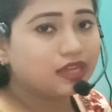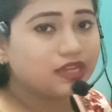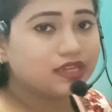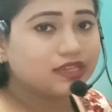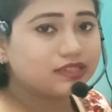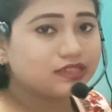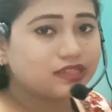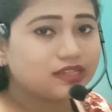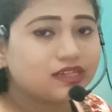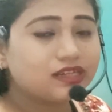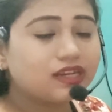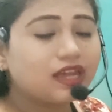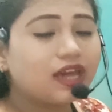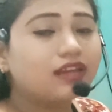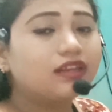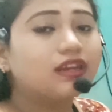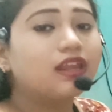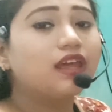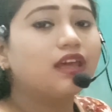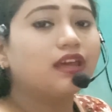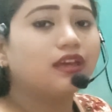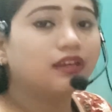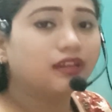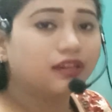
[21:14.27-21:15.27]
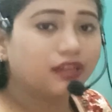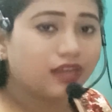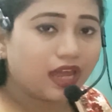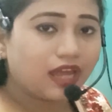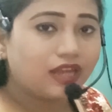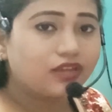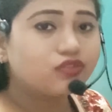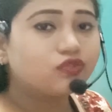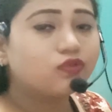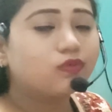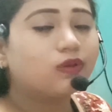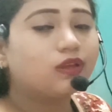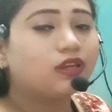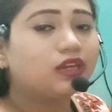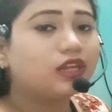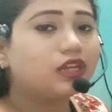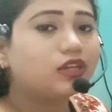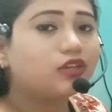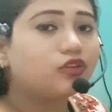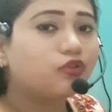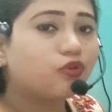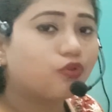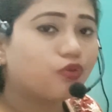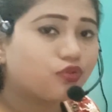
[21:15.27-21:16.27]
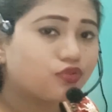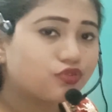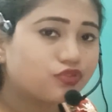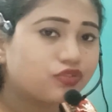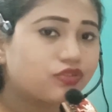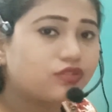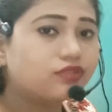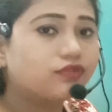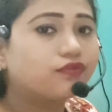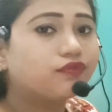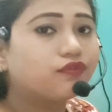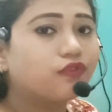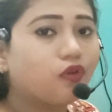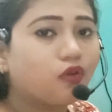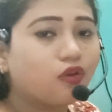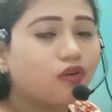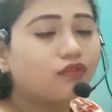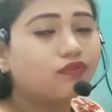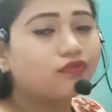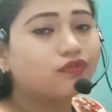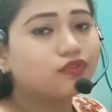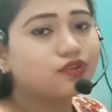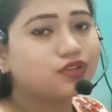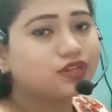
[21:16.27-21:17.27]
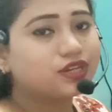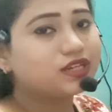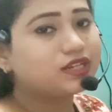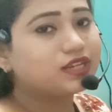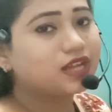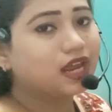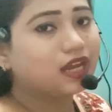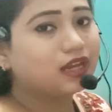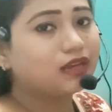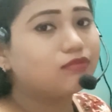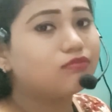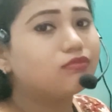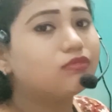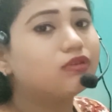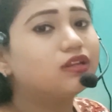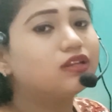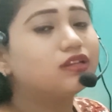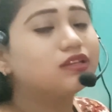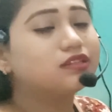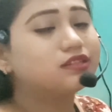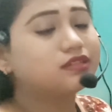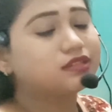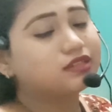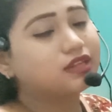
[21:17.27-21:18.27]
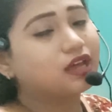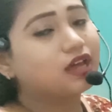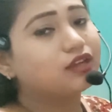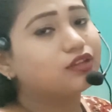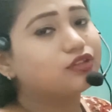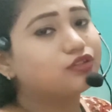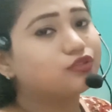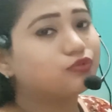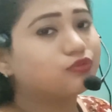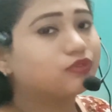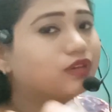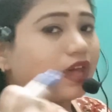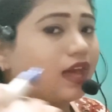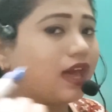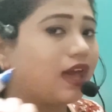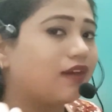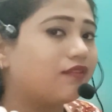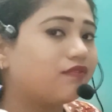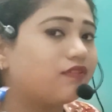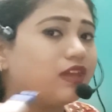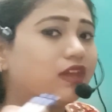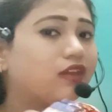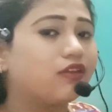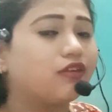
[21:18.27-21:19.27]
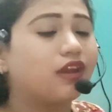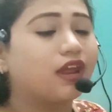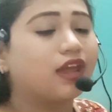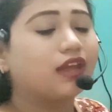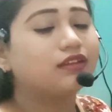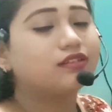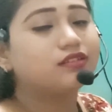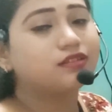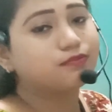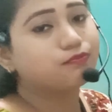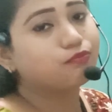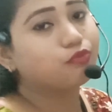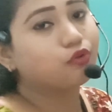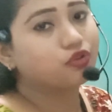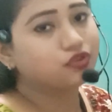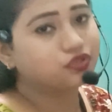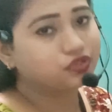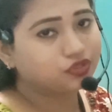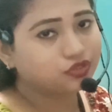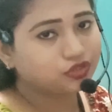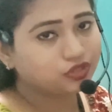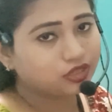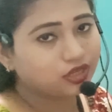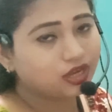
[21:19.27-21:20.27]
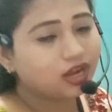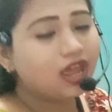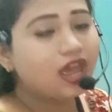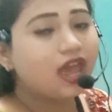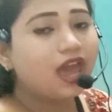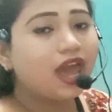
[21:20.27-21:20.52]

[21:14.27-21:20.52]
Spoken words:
Isn't that gradually those four-footed animals start to have erect posture